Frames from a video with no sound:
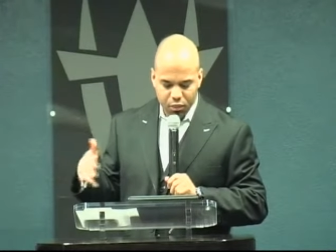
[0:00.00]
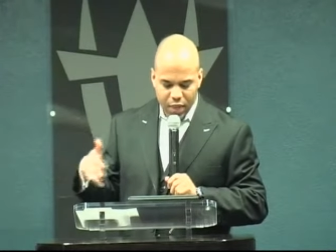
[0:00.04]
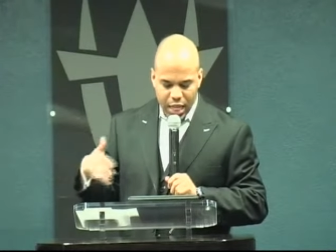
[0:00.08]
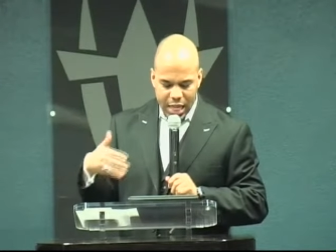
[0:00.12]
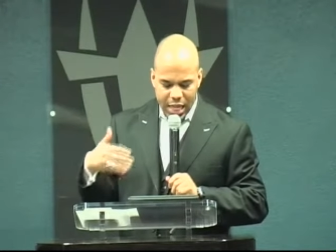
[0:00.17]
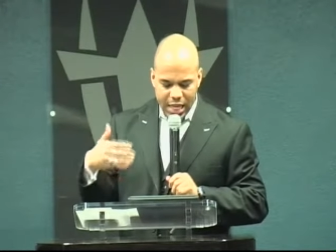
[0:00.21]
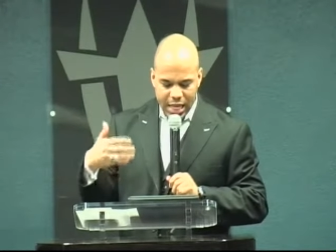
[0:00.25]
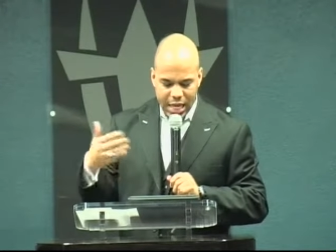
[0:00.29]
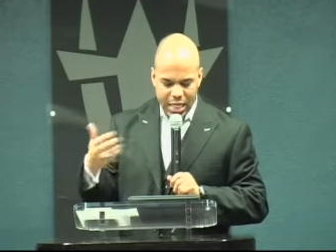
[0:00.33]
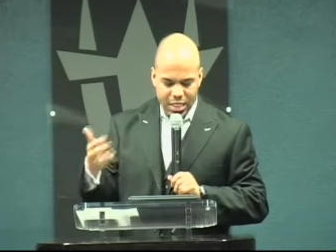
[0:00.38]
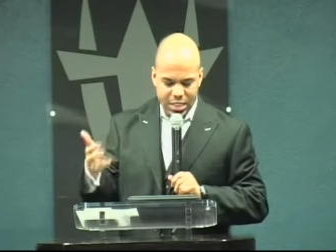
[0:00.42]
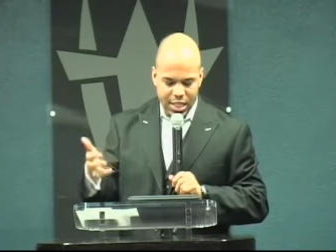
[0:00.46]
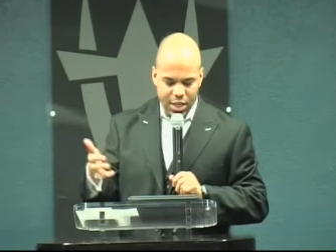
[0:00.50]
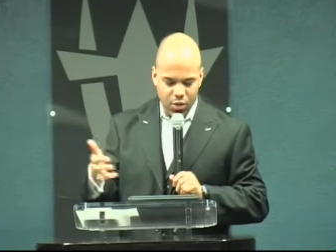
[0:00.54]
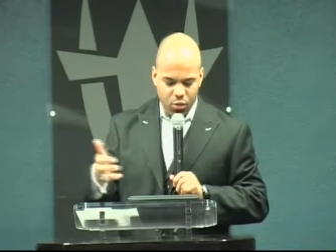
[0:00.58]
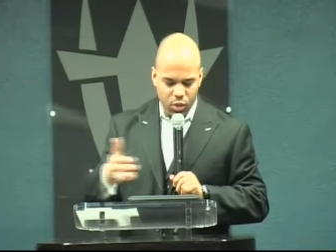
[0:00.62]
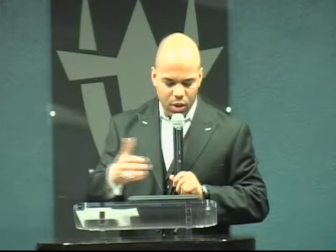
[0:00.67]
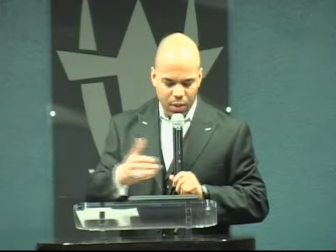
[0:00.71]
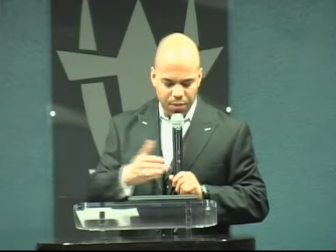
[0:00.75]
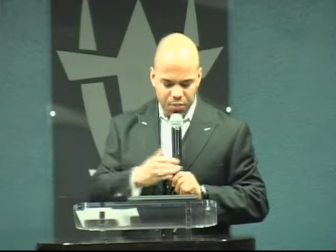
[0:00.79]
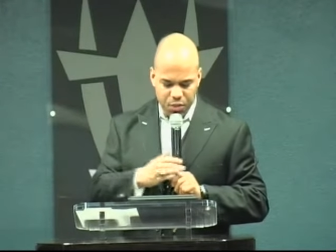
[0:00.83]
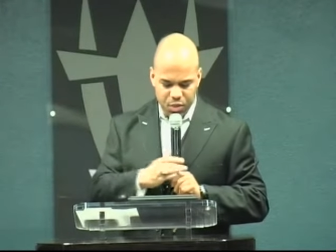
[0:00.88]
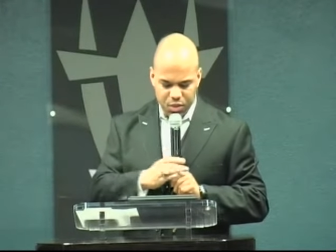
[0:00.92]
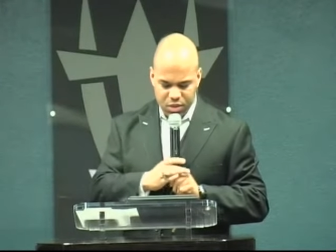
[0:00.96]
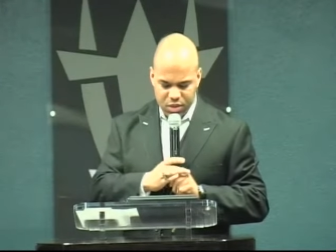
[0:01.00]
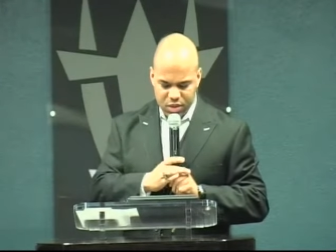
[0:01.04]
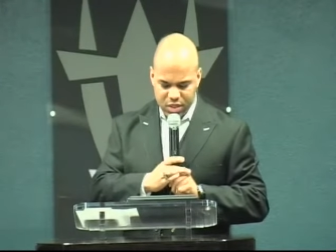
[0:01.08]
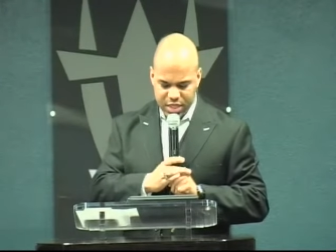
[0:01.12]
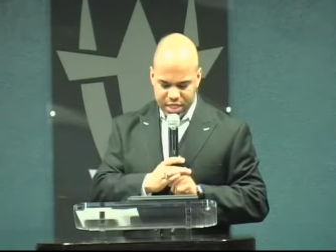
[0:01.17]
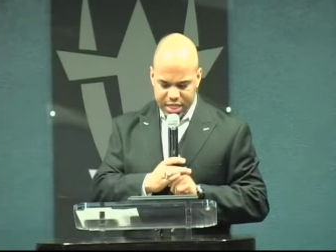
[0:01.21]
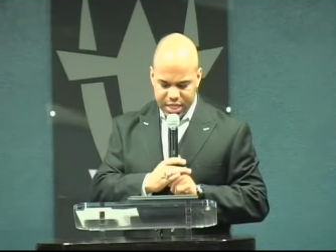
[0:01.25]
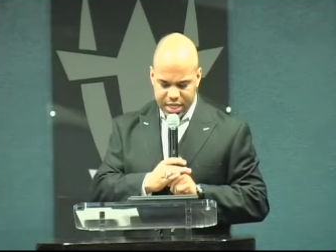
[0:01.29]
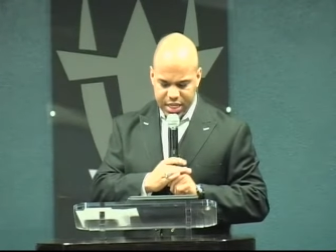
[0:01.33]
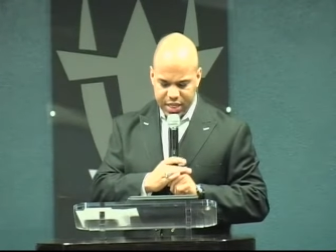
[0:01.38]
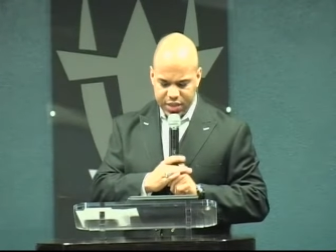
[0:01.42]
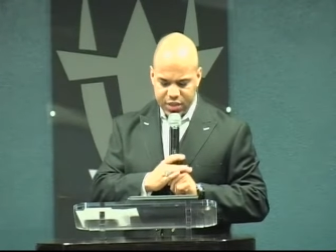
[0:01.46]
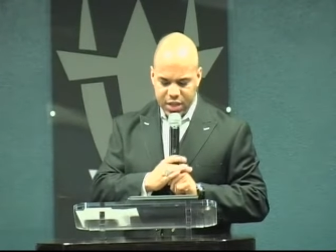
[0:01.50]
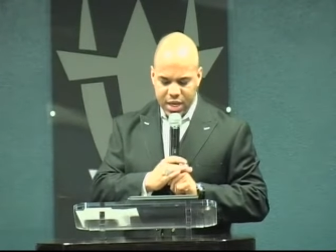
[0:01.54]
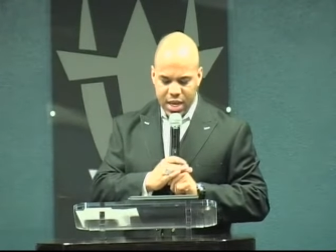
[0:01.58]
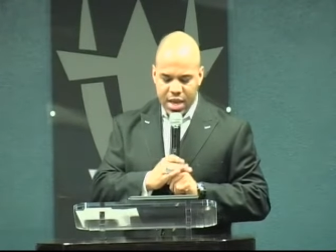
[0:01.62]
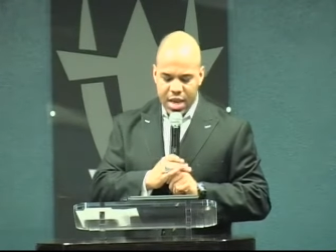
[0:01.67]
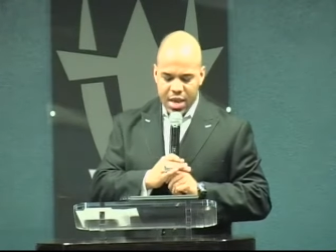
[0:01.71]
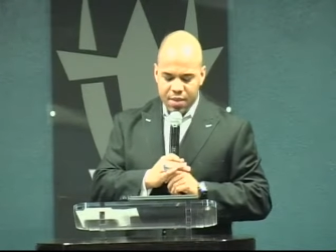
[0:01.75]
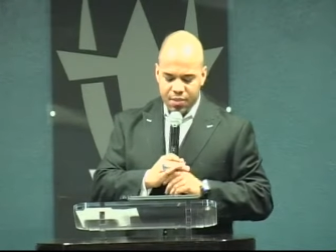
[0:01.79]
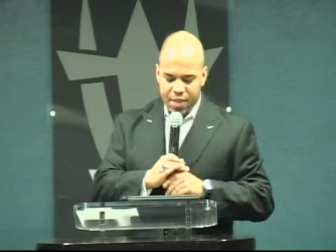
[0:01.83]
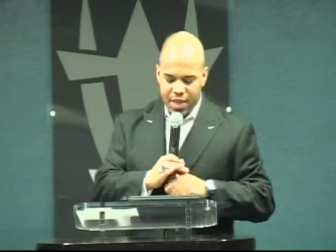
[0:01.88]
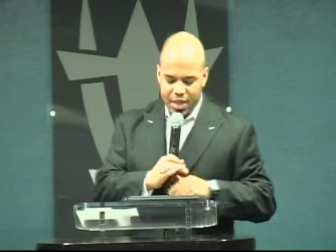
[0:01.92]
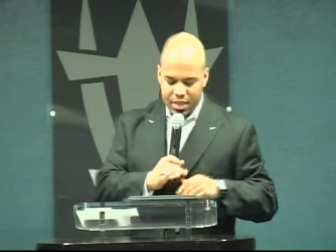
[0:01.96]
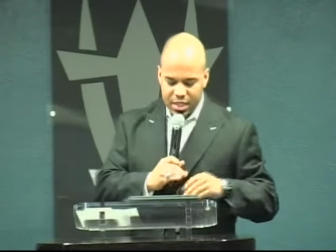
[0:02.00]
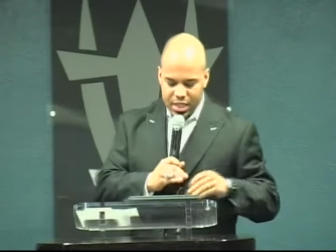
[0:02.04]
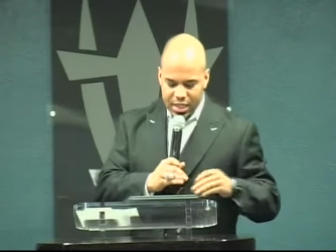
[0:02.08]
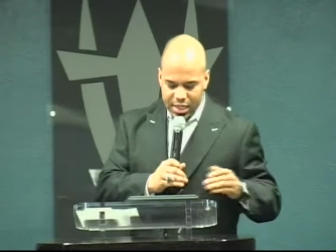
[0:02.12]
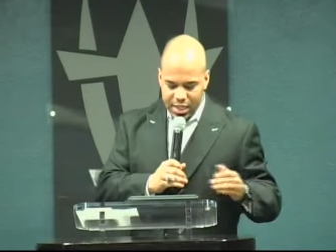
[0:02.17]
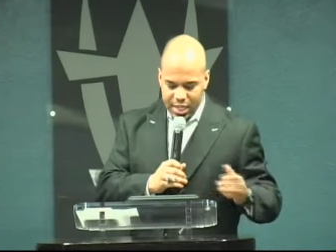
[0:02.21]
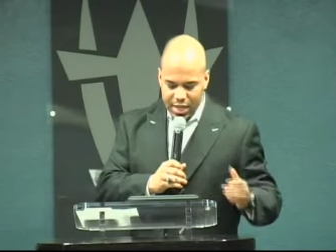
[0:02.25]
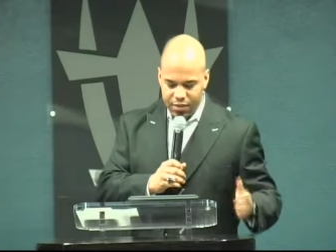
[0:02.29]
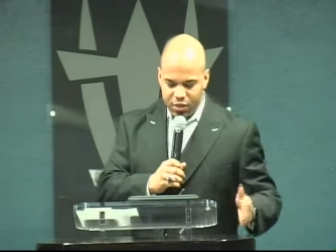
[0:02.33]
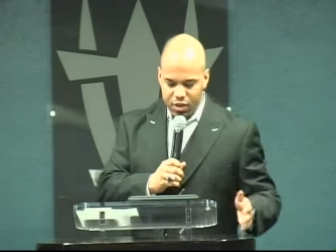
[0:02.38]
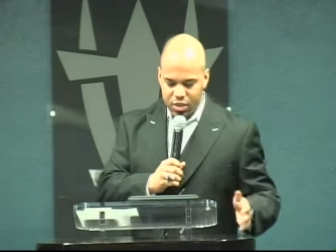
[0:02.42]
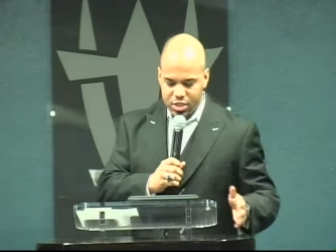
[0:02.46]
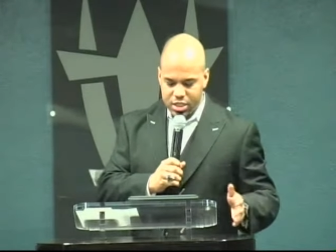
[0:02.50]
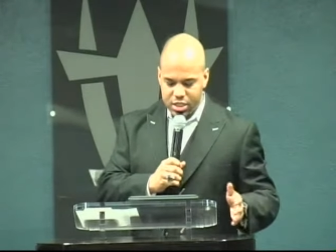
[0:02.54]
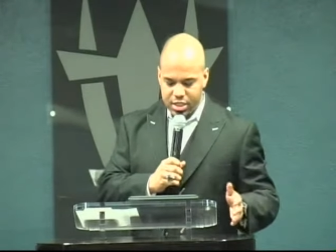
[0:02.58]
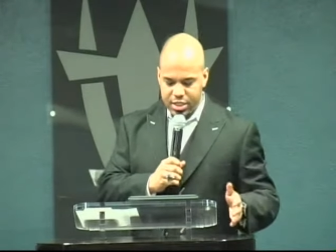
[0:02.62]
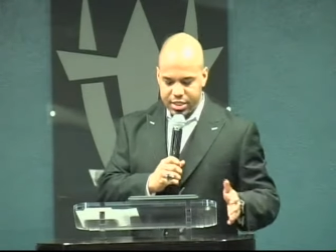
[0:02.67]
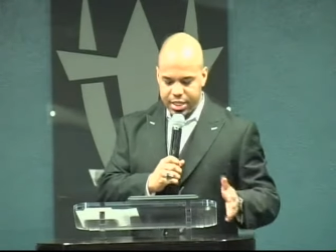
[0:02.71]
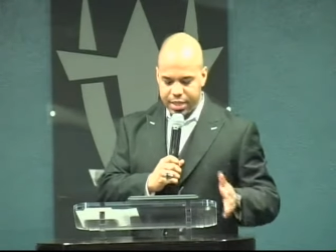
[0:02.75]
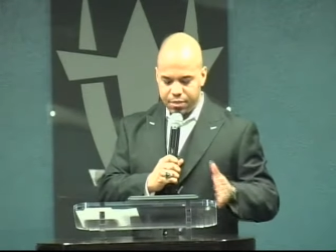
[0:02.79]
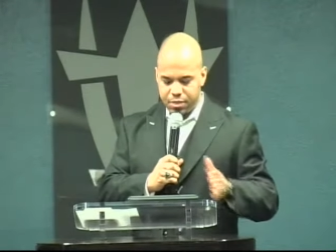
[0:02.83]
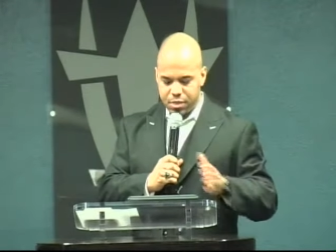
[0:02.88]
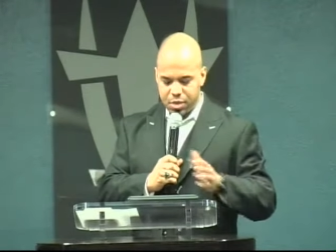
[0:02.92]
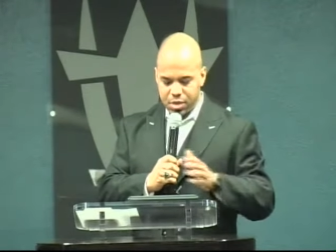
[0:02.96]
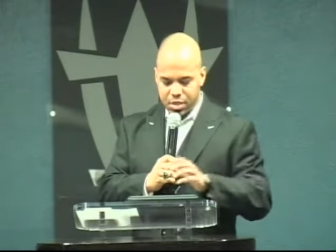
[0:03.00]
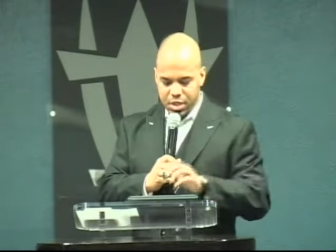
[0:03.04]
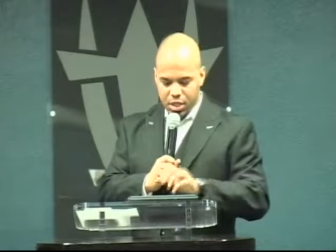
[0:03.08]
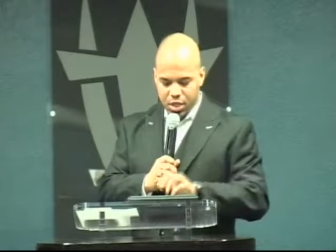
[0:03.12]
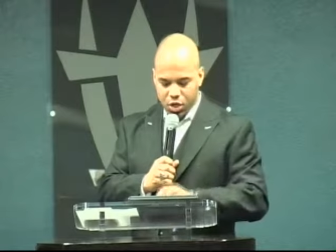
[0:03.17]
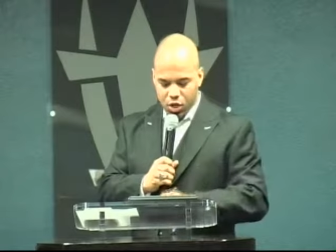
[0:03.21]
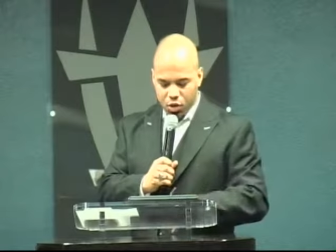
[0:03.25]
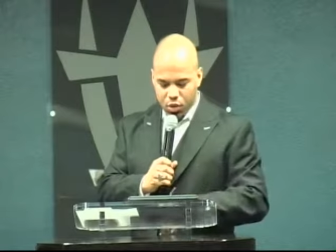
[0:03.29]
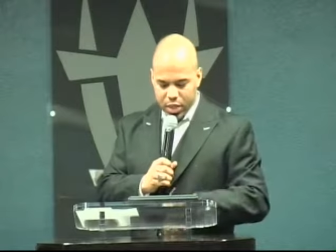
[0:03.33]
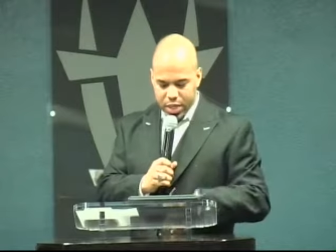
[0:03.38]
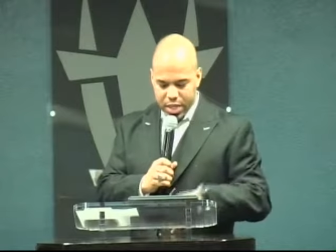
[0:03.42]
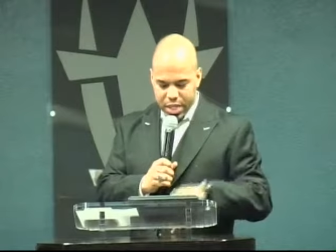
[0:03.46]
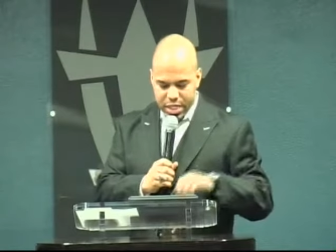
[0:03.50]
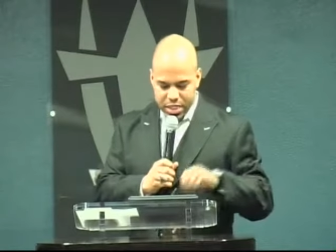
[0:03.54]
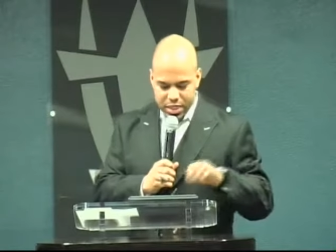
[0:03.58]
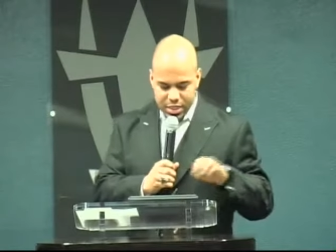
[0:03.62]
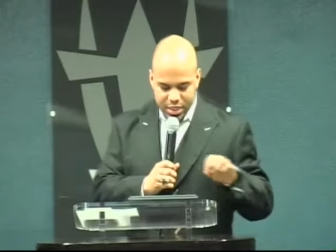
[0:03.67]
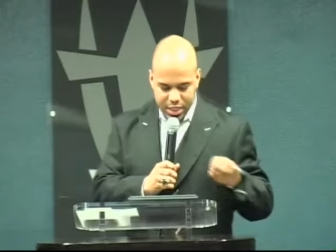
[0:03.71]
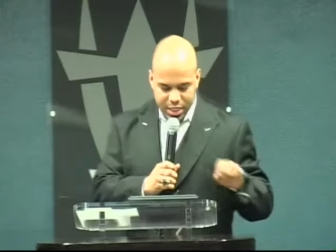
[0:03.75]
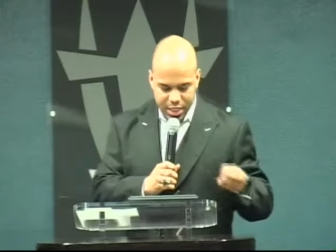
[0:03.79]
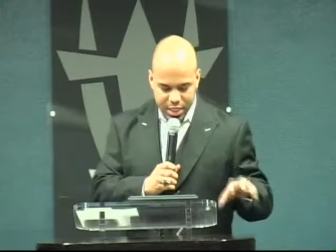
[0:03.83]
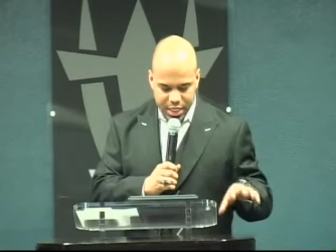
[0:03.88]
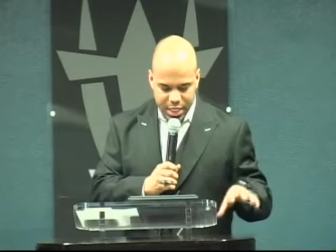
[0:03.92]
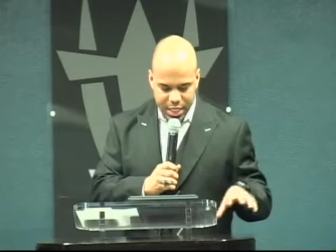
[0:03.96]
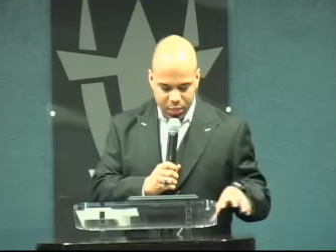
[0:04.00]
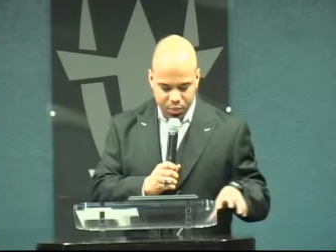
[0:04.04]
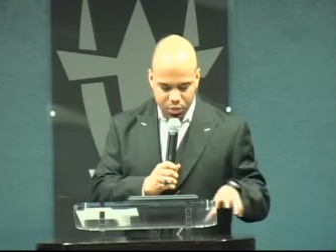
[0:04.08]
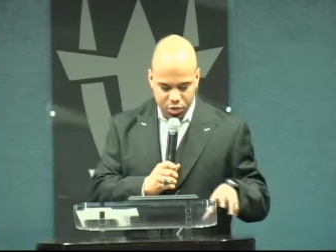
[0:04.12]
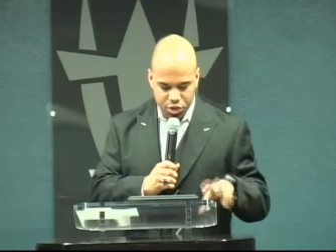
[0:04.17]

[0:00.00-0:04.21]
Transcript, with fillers: And as they went through the cities, they delivered to them the decrees to keep,